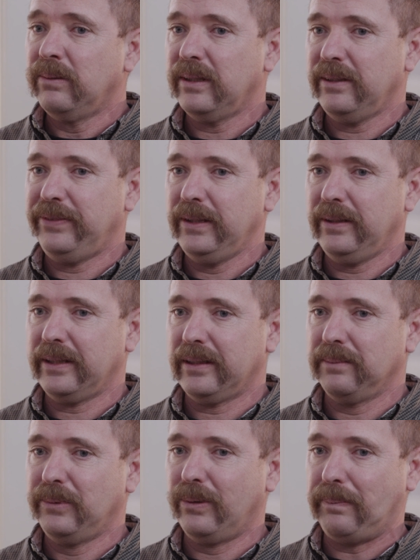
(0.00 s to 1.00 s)
Well, if you look
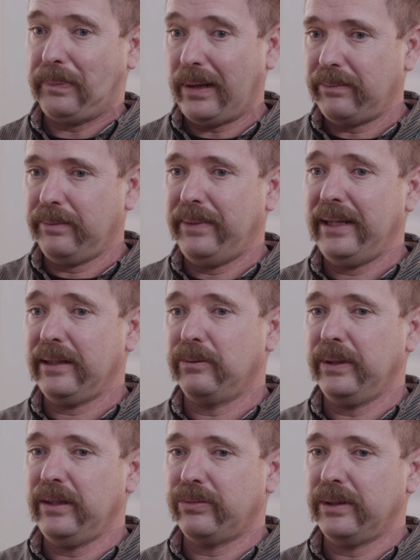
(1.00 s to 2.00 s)
at the more
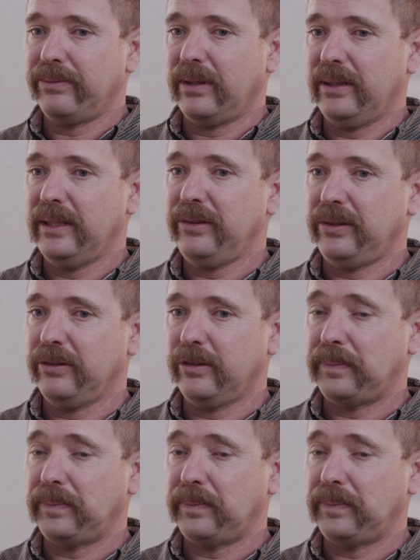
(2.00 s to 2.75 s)
problematic weeds we've run into,